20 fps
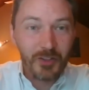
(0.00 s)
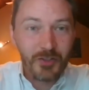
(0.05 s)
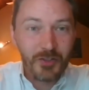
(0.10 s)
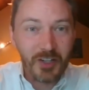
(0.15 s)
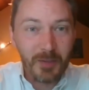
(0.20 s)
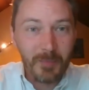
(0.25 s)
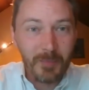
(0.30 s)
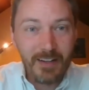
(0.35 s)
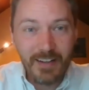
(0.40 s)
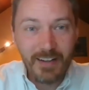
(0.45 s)

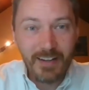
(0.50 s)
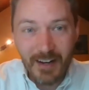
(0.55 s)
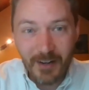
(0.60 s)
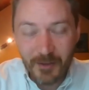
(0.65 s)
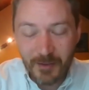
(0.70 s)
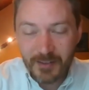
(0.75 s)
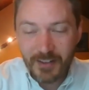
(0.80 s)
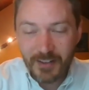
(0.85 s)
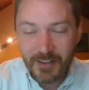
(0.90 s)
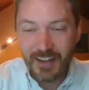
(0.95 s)
legitimate, and I
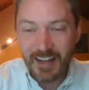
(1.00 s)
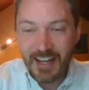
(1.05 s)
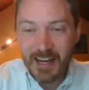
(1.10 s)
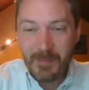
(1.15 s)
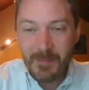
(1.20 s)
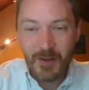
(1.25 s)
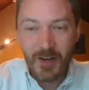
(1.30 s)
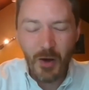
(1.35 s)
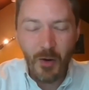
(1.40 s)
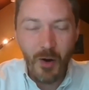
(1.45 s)
don't claim
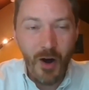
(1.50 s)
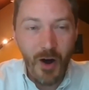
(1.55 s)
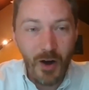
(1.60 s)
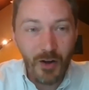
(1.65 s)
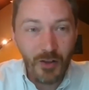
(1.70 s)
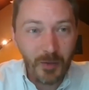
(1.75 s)
to know all the